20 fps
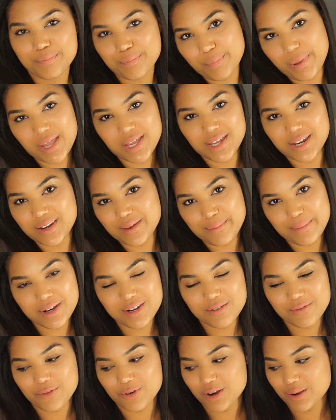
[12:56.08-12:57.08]
pay any
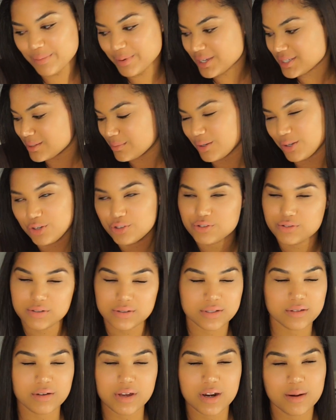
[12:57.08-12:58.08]
money for it, because I mean, you
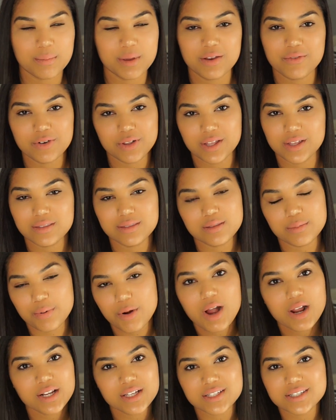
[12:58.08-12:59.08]
still got to pay for like the
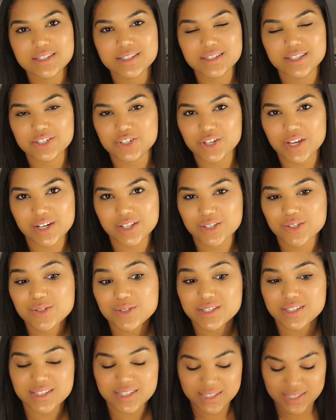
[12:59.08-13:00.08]
products that you got to use and